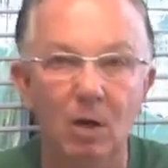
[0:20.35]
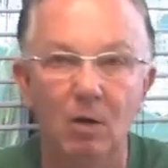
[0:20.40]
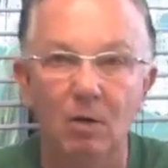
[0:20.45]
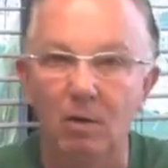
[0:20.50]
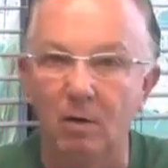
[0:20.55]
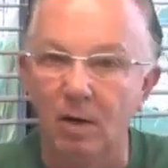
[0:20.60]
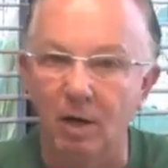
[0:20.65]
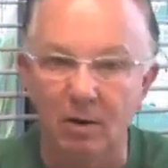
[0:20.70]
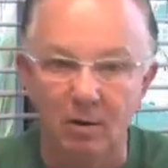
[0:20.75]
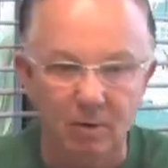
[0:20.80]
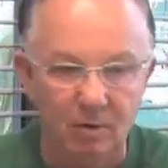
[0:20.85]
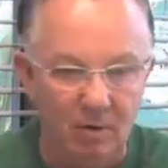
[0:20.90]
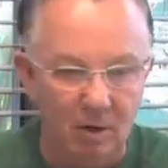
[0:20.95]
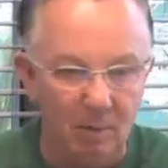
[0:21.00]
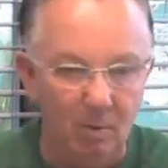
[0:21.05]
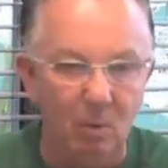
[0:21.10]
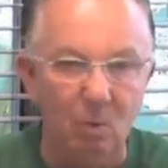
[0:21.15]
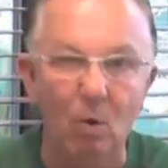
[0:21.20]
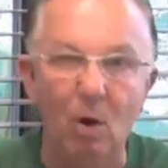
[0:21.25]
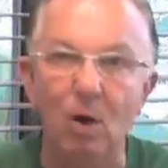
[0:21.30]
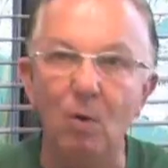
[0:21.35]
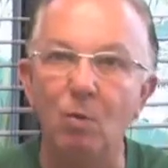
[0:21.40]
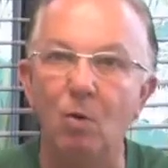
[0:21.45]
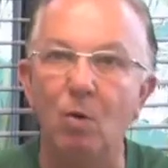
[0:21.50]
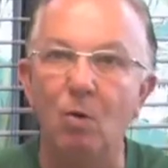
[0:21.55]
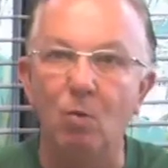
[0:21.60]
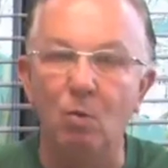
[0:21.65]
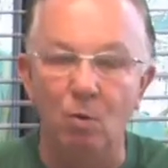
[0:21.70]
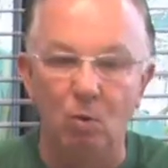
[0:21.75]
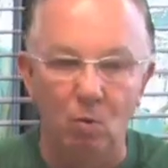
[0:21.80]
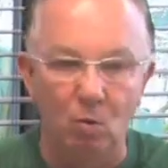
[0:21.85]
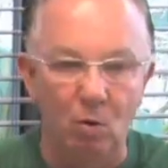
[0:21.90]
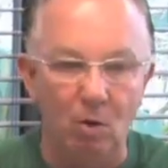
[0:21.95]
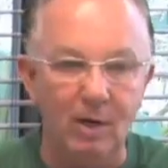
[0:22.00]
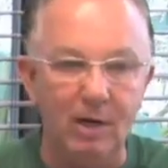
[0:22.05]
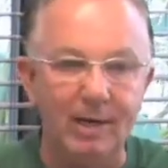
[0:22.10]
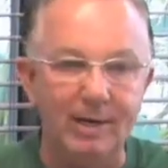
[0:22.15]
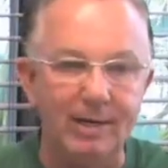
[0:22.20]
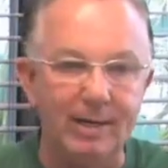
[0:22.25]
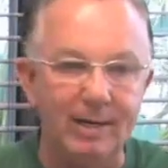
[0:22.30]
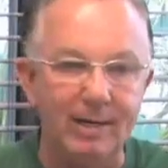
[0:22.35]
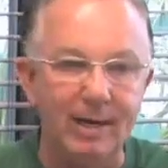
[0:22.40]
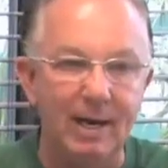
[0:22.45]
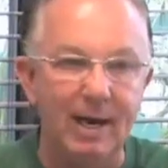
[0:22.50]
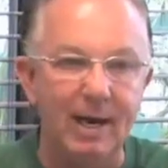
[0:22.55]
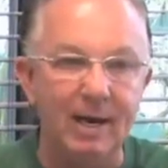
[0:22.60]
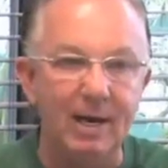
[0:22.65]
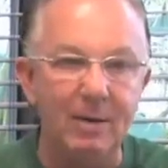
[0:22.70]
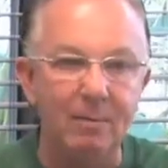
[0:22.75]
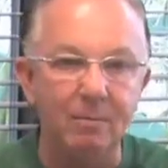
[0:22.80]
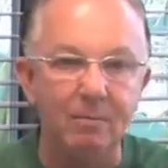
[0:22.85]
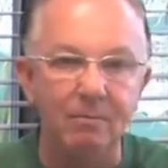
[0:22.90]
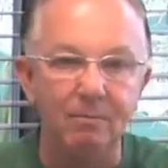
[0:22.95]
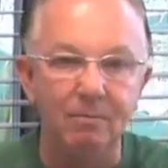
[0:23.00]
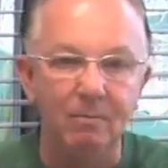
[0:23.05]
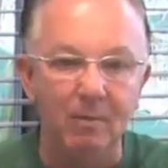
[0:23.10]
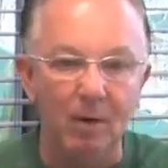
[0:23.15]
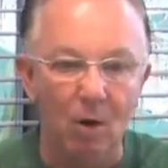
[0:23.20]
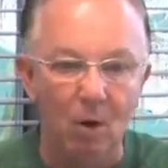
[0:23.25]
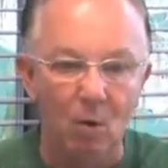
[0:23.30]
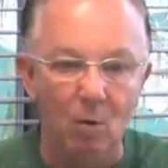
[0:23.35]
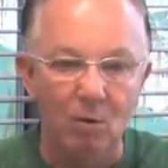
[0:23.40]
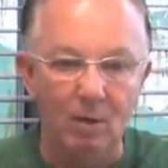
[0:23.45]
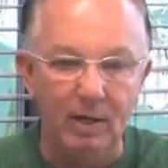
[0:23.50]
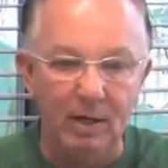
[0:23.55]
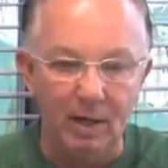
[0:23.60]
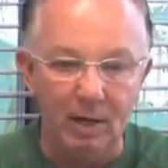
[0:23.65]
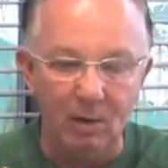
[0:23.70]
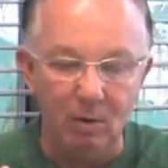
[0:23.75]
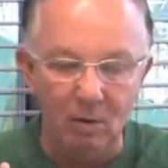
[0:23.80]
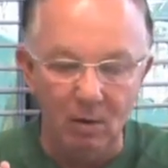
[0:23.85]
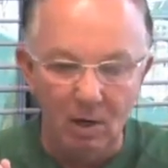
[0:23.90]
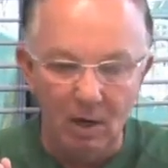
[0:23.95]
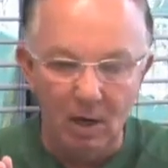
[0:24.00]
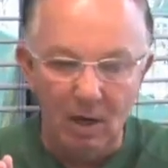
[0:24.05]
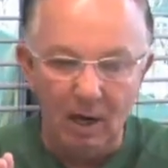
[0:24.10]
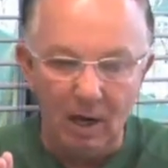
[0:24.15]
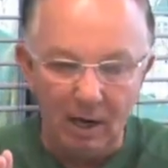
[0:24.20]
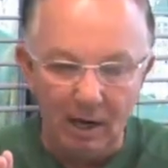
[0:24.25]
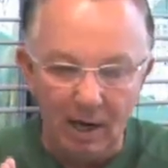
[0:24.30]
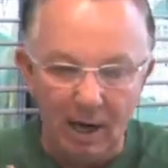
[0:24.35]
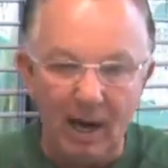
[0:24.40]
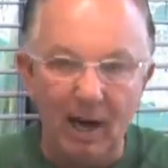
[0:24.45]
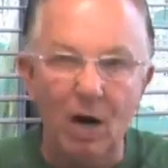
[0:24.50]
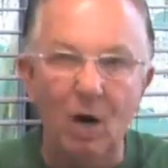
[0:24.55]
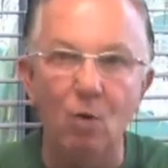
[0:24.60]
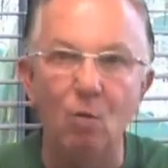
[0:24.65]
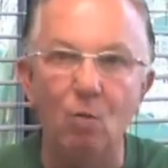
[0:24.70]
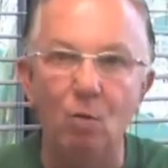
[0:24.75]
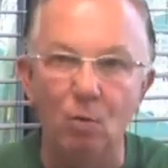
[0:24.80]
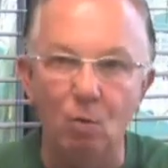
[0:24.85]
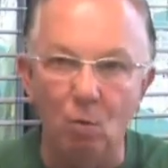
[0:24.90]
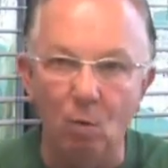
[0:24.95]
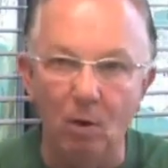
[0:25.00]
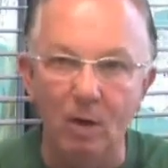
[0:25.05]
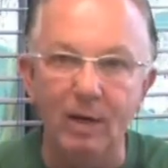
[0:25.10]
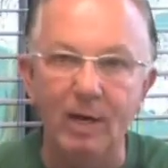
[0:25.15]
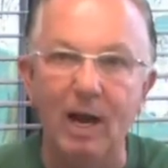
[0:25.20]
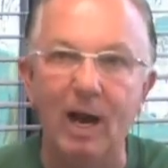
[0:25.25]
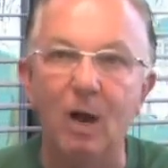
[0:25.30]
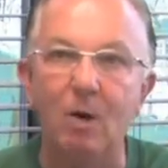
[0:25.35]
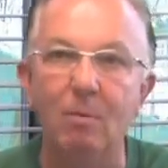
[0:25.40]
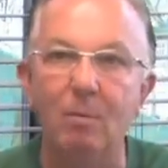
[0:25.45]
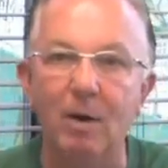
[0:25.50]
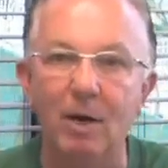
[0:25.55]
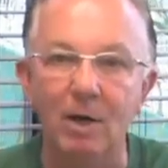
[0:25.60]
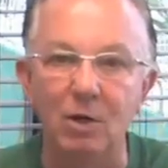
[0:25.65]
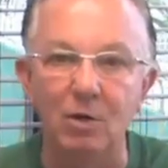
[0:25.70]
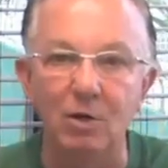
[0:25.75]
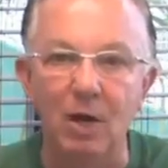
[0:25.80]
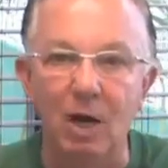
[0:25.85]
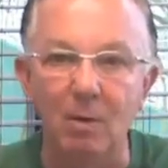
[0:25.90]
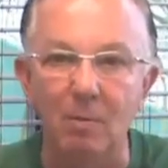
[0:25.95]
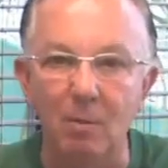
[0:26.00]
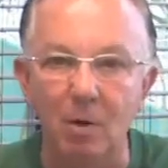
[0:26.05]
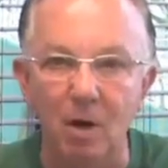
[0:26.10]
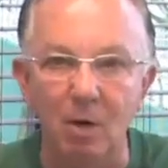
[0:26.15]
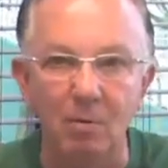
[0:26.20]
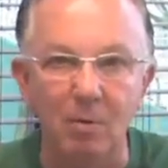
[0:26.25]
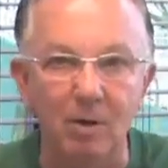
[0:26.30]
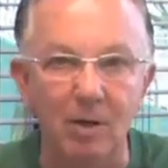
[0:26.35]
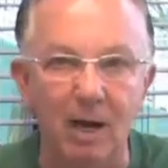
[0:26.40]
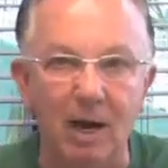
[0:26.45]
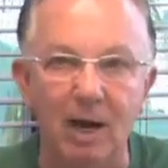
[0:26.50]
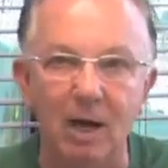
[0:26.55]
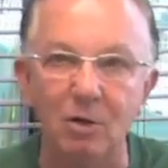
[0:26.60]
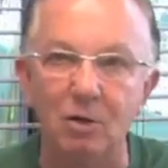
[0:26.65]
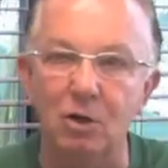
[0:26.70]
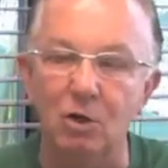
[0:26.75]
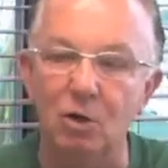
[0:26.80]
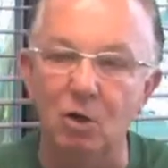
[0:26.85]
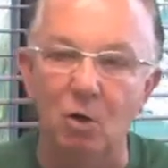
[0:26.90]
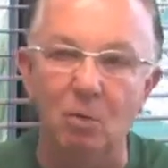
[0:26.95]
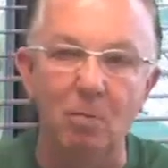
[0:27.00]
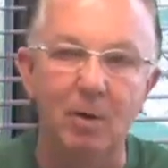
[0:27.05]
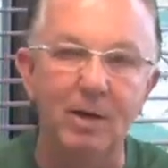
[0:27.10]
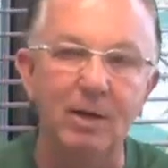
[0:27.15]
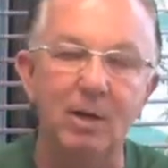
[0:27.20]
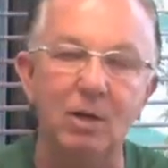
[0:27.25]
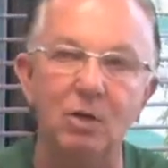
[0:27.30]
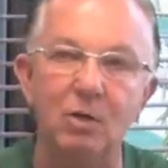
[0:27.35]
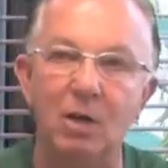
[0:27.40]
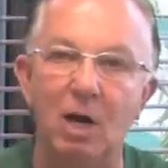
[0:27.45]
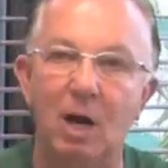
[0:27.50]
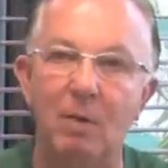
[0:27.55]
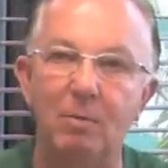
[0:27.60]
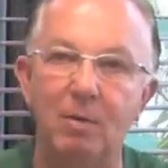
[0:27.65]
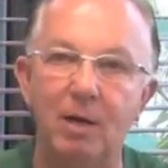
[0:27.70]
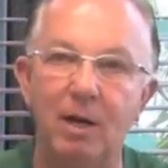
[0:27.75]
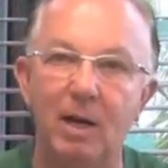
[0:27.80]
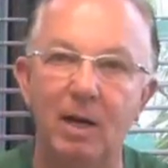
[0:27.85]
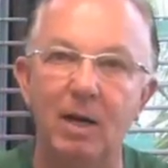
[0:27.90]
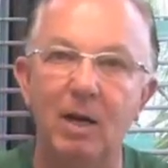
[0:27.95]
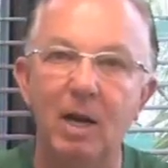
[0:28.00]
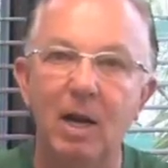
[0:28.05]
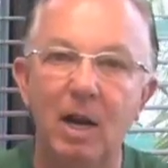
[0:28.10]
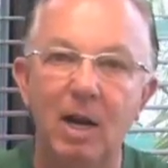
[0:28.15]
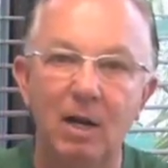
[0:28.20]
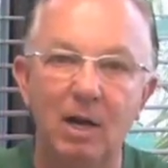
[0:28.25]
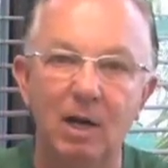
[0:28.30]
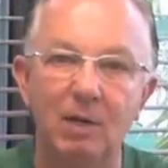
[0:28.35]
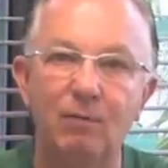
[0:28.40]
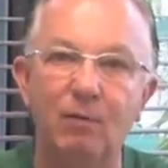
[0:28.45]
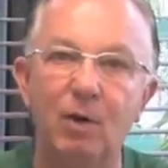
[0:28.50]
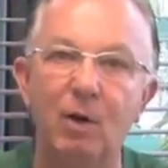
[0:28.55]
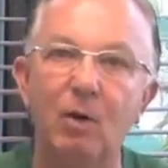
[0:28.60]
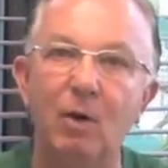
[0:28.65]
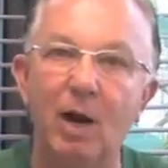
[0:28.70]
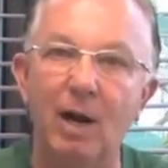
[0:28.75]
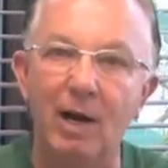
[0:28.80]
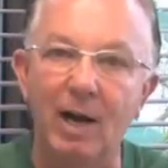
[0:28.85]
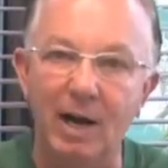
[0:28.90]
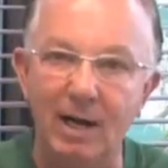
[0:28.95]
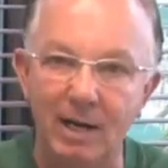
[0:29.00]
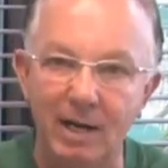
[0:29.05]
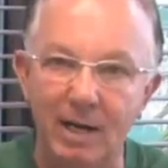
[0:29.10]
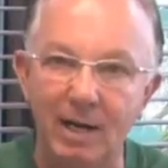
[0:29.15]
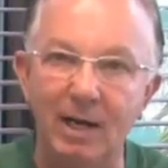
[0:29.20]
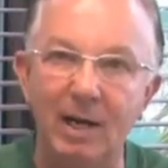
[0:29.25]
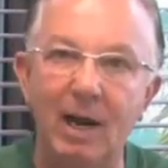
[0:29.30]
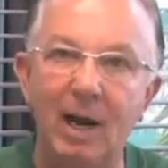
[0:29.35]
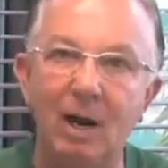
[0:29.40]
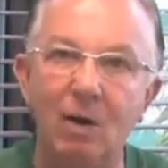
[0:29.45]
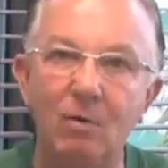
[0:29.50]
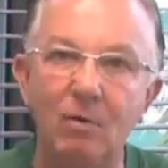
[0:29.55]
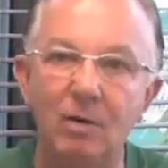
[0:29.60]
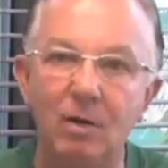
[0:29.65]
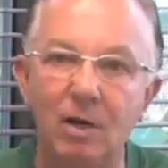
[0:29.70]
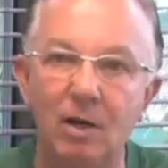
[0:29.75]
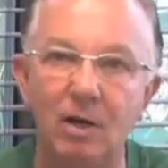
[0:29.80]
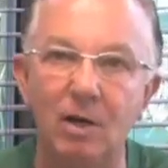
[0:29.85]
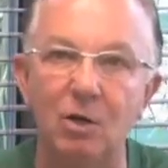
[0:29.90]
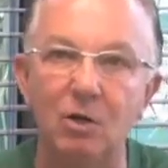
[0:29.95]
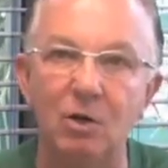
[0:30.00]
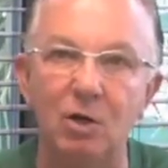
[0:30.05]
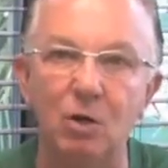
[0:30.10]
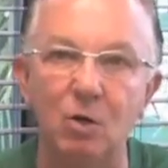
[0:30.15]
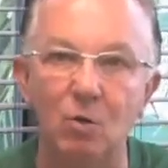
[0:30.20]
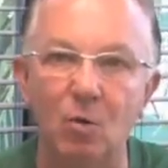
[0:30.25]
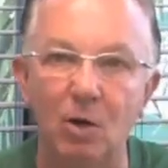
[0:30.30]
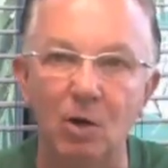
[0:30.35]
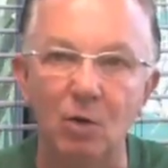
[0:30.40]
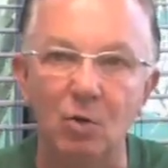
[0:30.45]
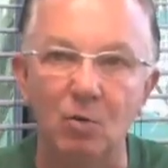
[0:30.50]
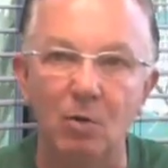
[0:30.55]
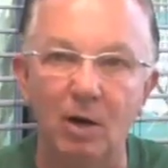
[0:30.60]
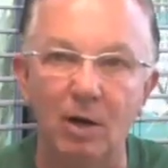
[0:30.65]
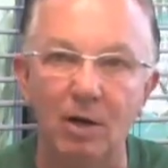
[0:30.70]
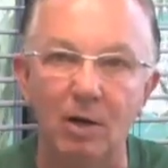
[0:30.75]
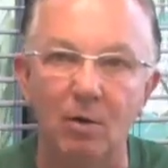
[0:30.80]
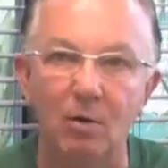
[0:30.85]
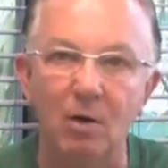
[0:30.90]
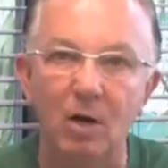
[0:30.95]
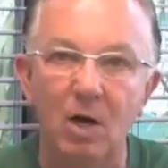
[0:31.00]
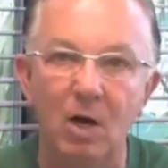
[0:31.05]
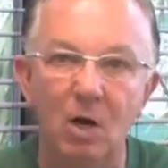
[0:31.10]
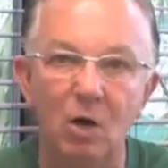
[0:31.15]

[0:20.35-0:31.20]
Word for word: Okay, number one, we're, we're working today on getting an out with one guy on base. Not multiple guys. Let's don't make this complicated. Let's figure out how to get an out in this situation right here.